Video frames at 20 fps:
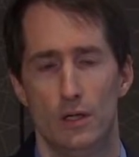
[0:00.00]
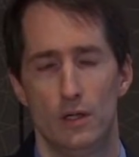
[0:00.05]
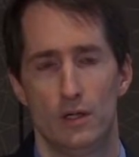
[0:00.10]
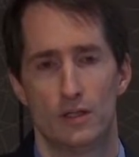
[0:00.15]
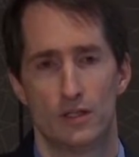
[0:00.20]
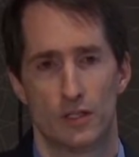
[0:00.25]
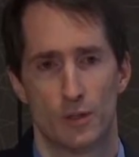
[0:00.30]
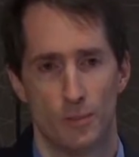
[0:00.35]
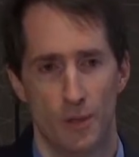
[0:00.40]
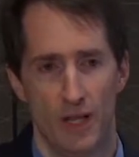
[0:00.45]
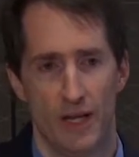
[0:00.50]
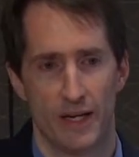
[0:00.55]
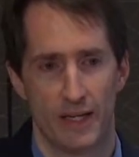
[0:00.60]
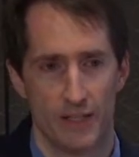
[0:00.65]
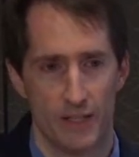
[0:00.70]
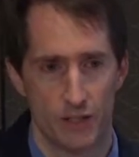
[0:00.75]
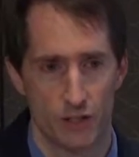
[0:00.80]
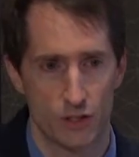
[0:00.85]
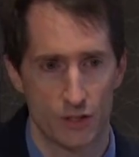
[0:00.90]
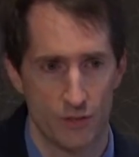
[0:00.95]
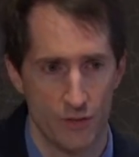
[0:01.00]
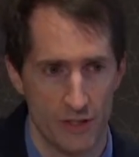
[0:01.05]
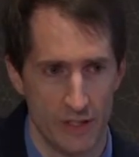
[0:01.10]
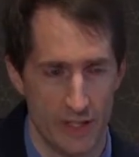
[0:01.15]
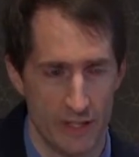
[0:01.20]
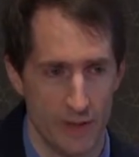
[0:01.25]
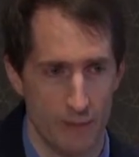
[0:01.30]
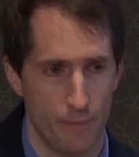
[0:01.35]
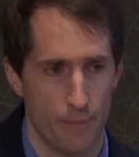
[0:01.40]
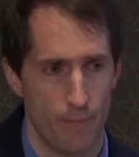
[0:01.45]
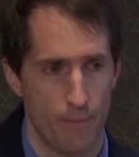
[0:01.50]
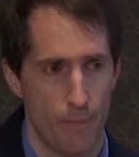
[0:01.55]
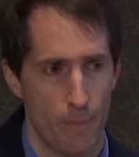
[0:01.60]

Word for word: supplying dystrophin to them.